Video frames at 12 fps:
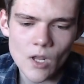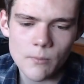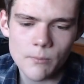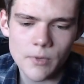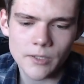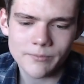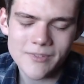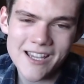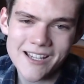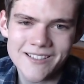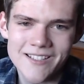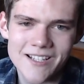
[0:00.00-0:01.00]
but yeah,
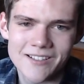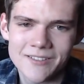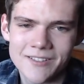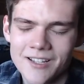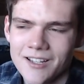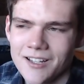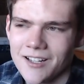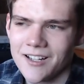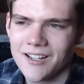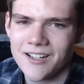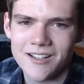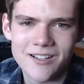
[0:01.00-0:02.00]
you know,
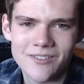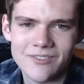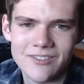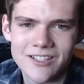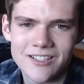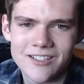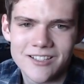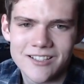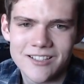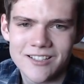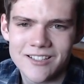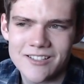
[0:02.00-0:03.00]
um,
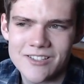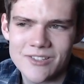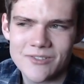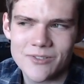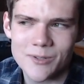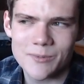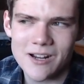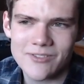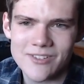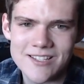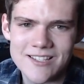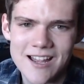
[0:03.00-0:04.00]
for
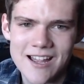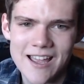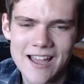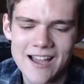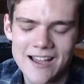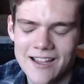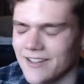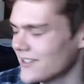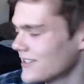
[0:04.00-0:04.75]
breakfast I had